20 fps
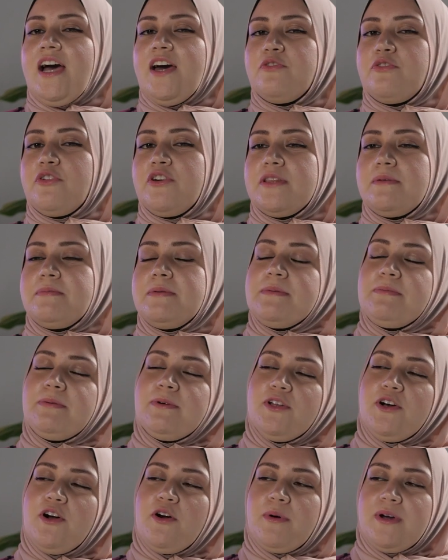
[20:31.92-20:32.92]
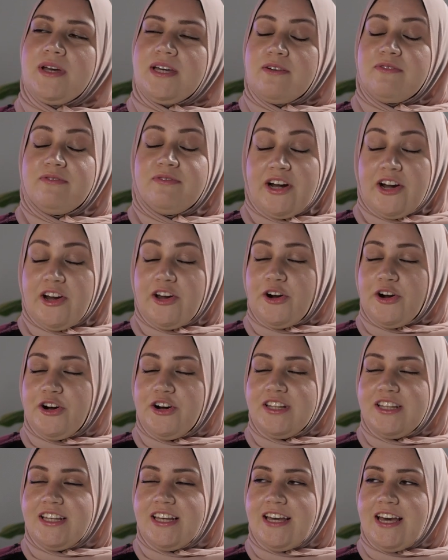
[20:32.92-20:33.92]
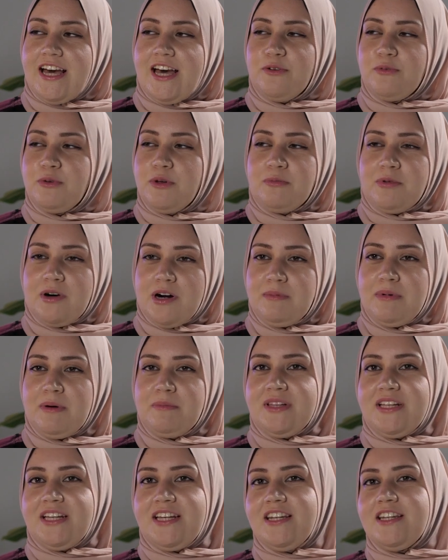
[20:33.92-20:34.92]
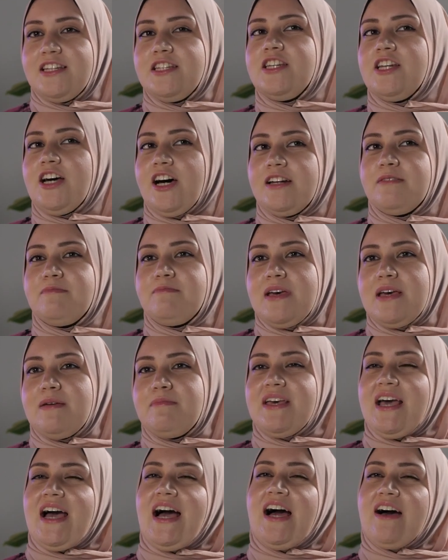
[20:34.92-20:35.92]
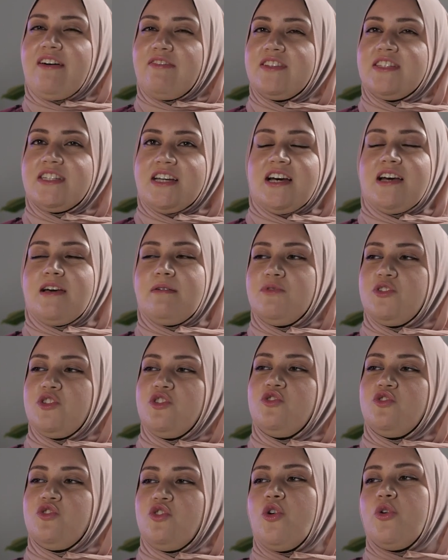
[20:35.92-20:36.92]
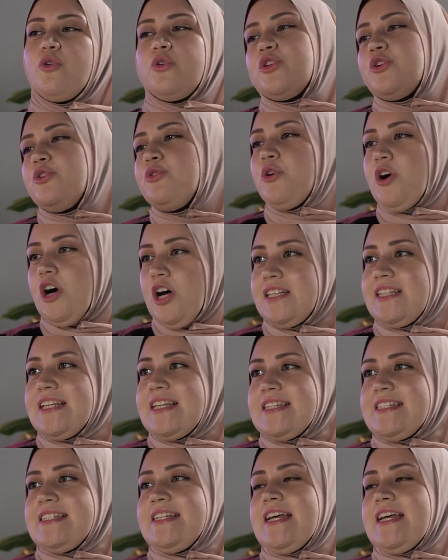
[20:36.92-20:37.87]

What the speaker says: And for the people who wake up very early and will probably not maybe have time to go through all the